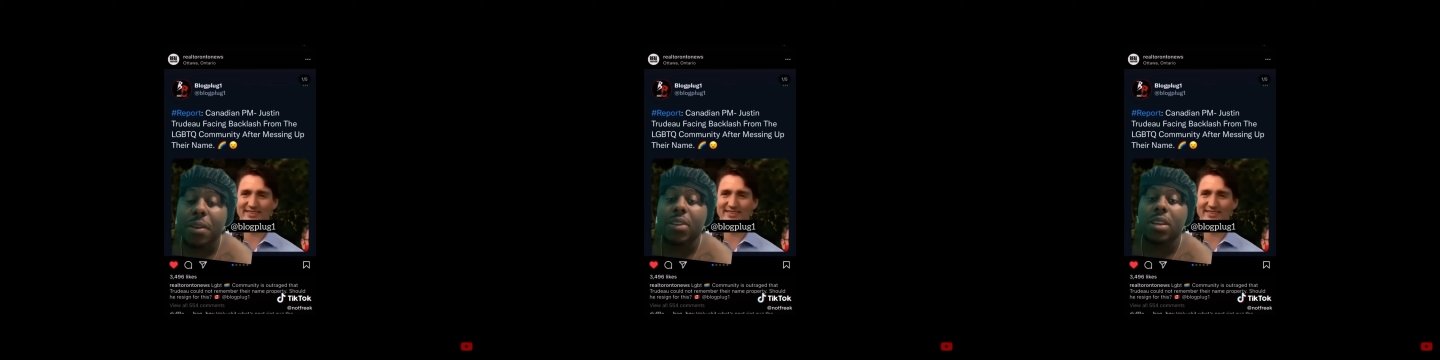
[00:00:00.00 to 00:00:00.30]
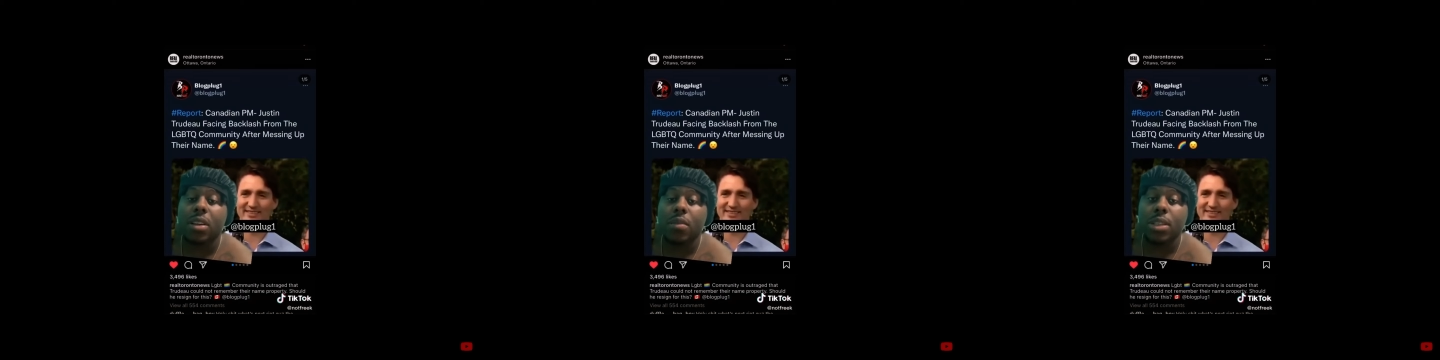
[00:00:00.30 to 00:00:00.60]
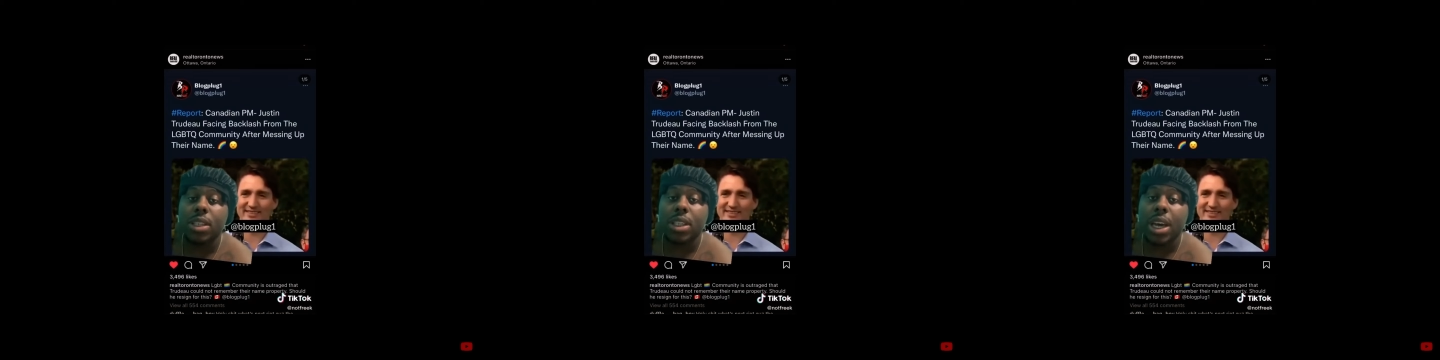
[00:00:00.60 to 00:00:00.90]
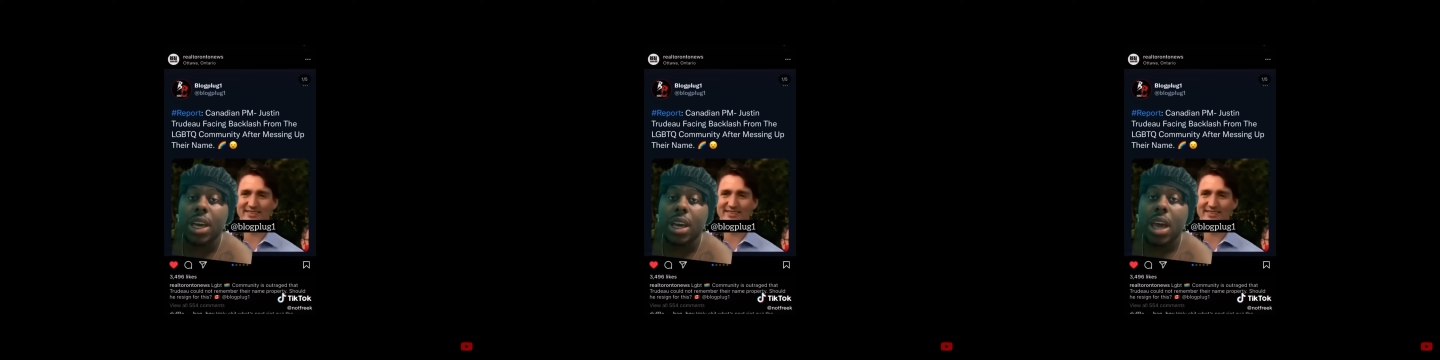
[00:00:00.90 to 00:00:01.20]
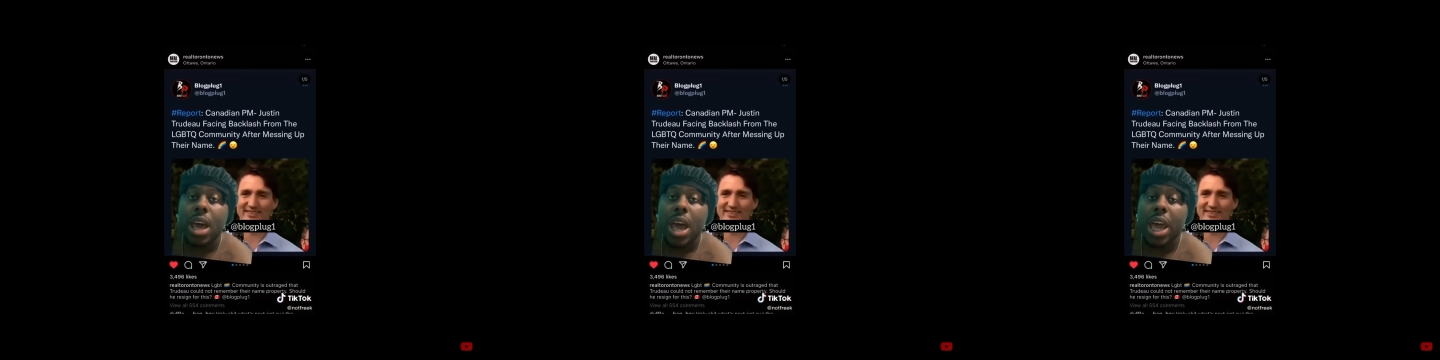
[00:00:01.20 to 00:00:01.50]
Speaker 1: for this little mistake,
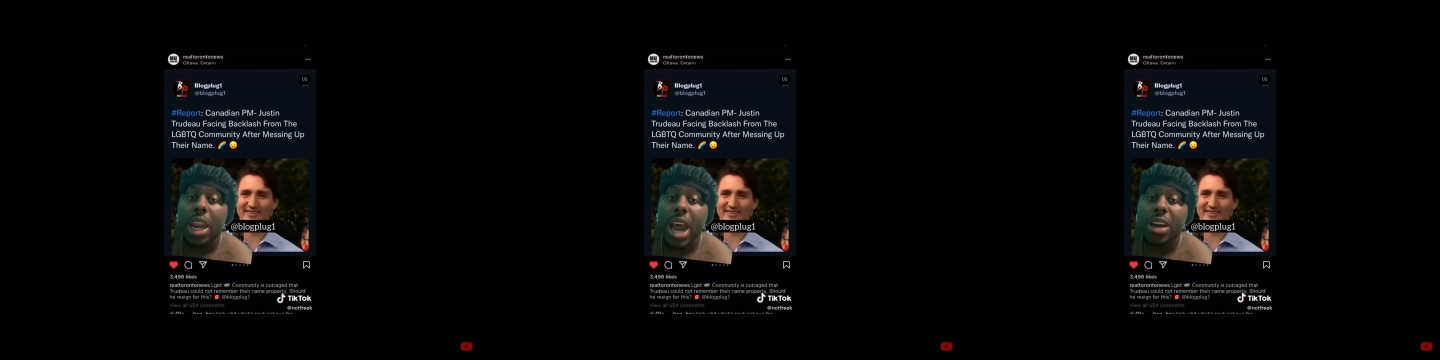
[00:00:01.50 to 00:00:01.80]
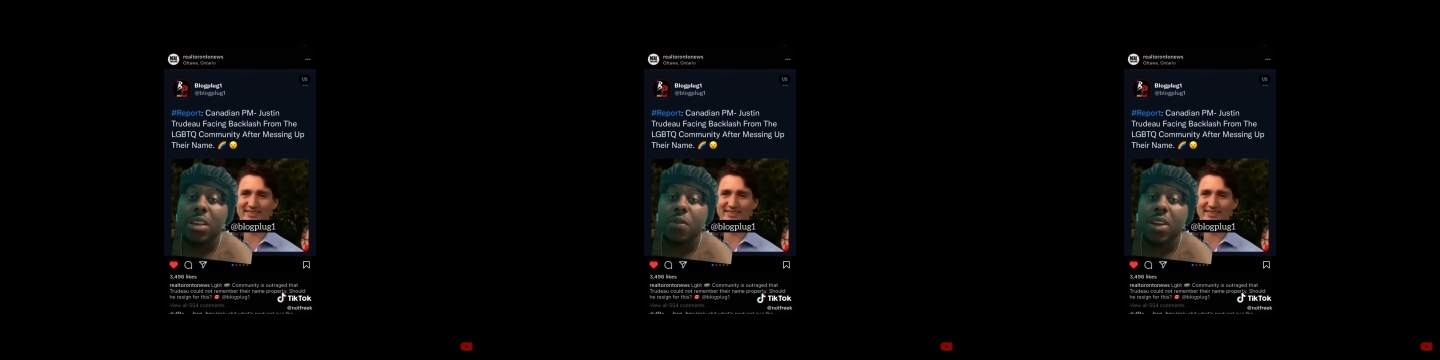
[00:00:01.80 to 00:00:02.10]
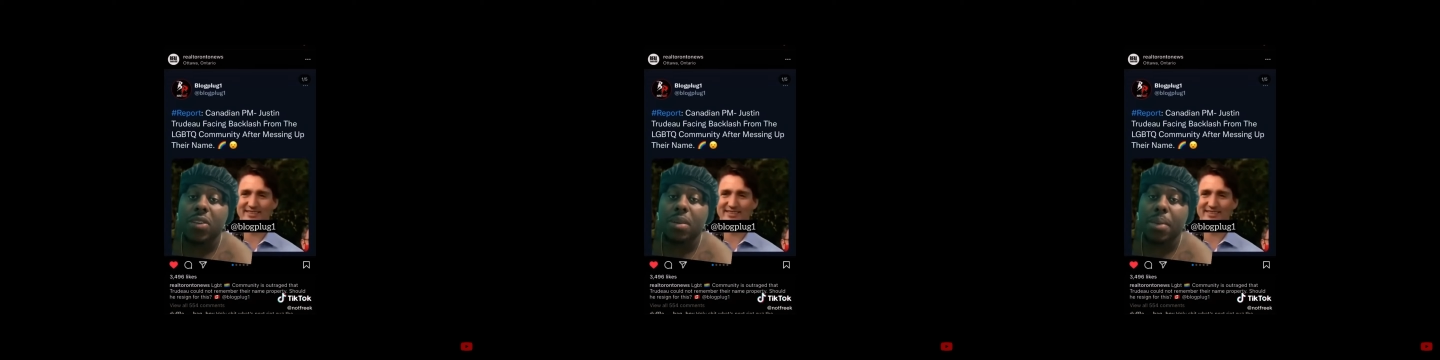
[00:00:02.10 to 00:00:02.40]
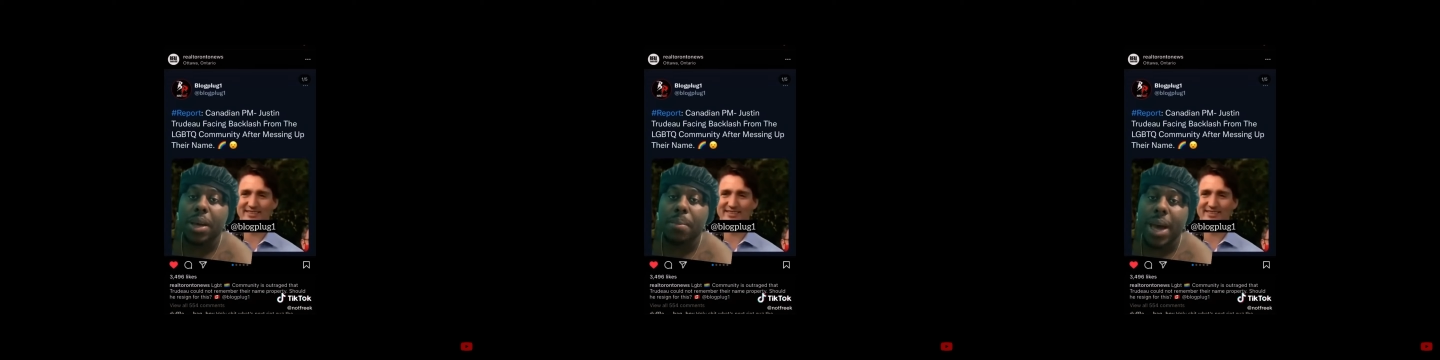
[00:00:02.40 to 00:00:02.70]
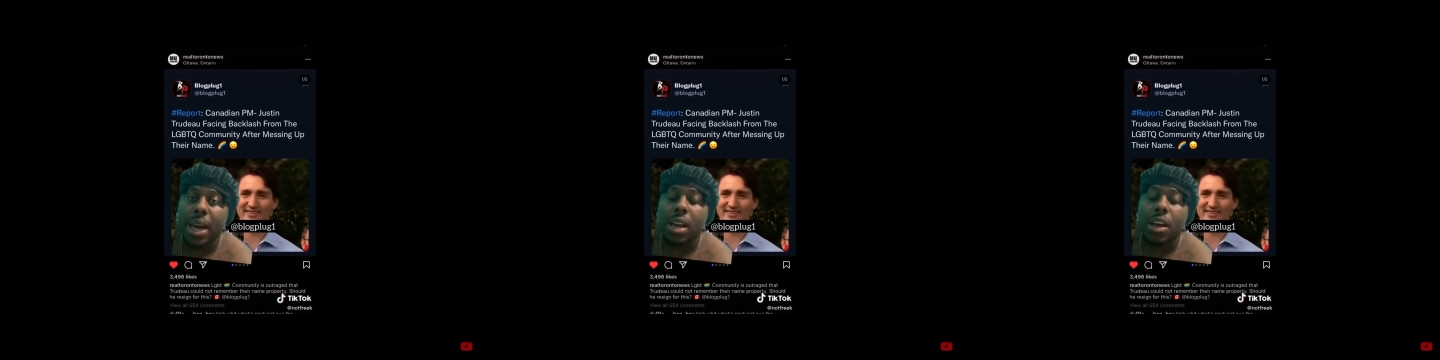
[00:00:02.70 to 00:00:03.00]
and now he's facing big
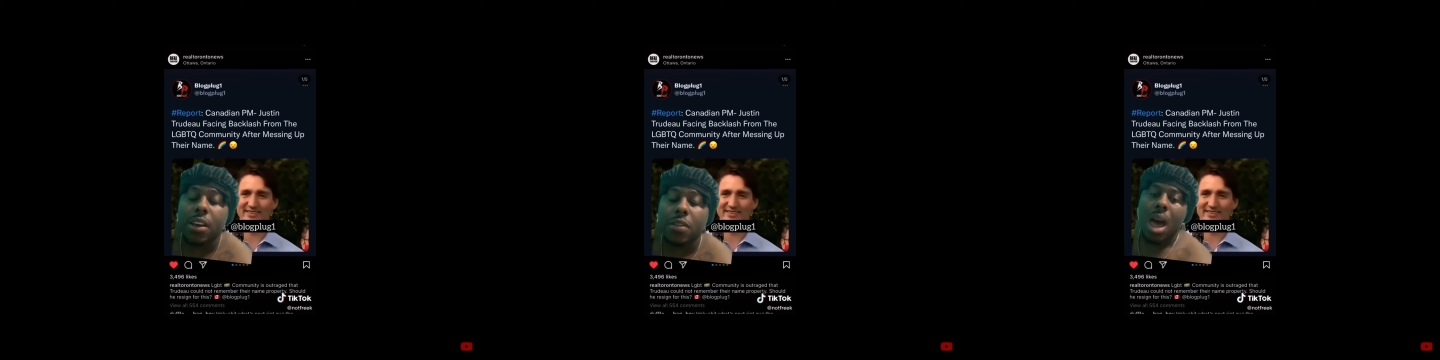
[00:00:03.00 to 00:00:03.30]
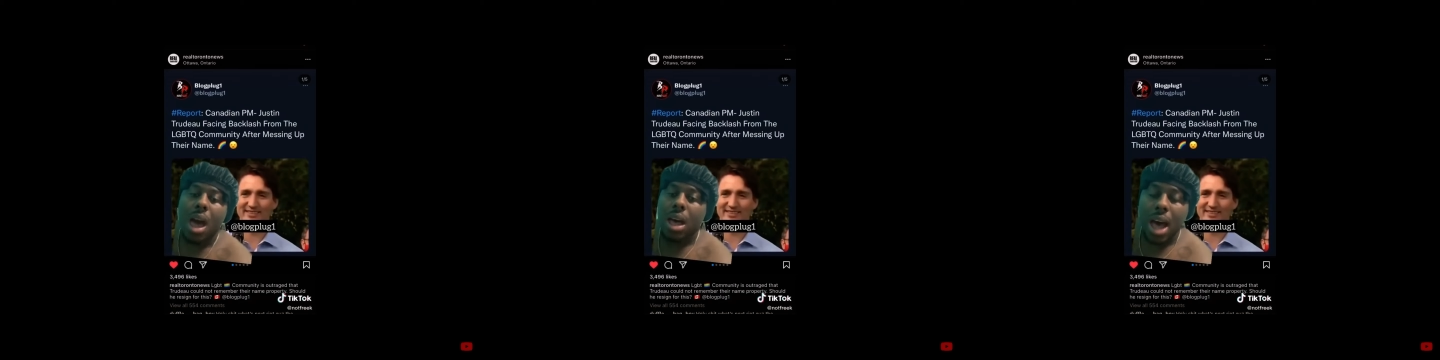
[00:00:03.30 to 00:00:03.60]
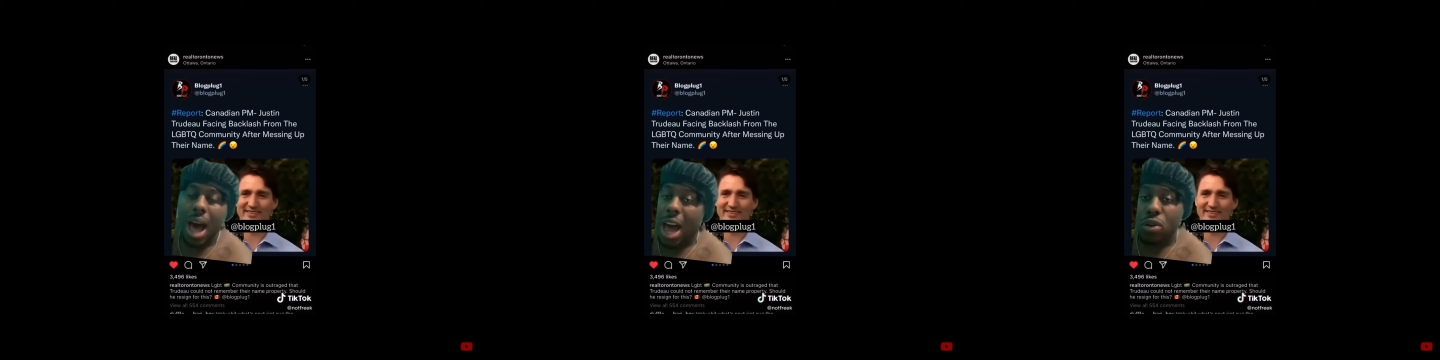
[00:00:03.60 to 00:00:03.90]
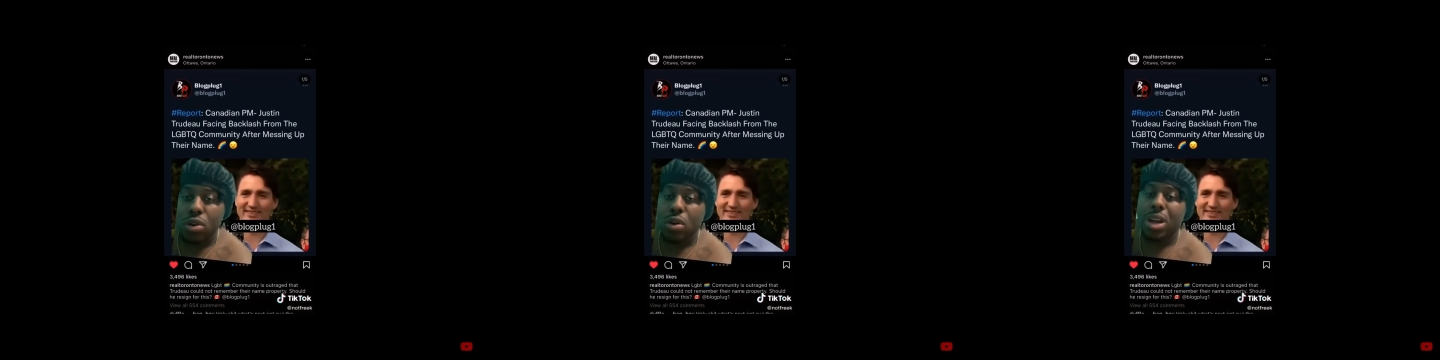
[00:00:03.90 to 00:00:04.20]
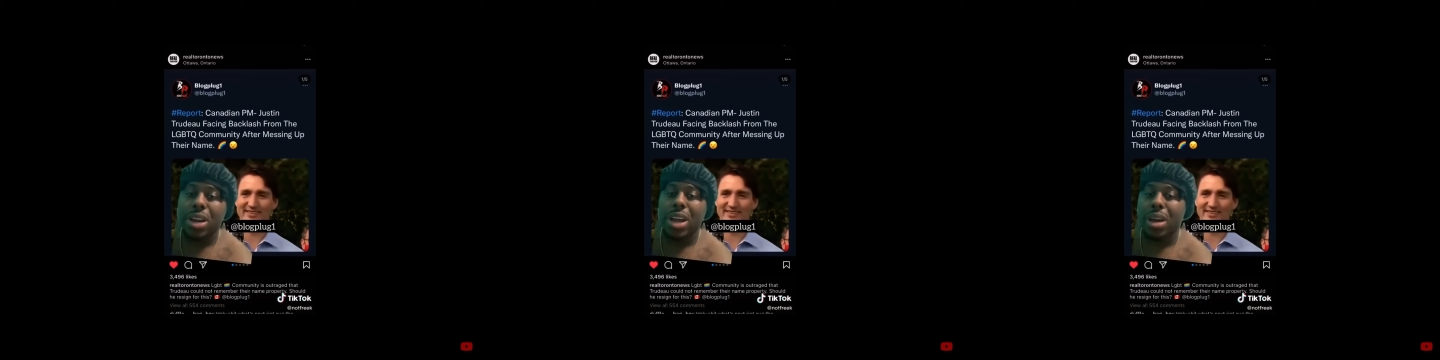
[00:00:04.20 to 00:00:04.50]
backlash. I don't know
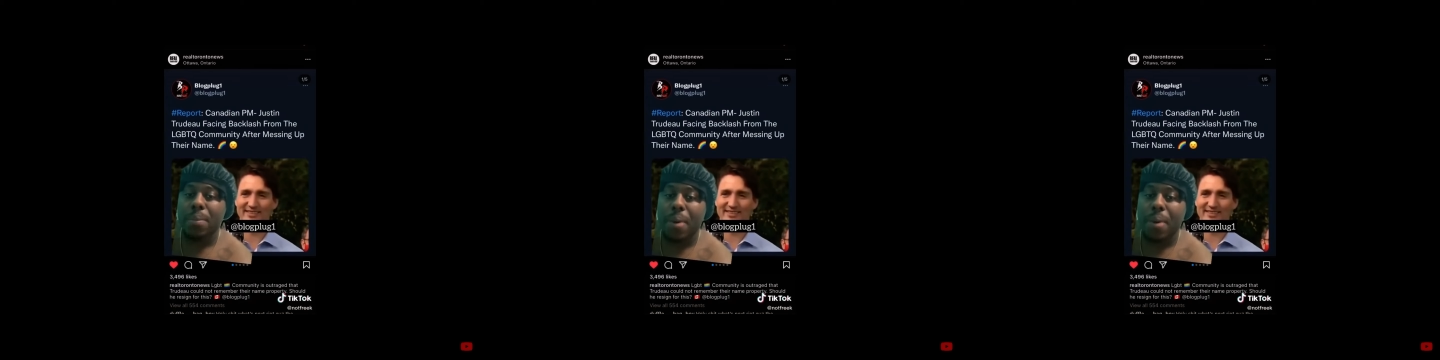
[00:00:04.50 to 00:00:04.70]
Canadian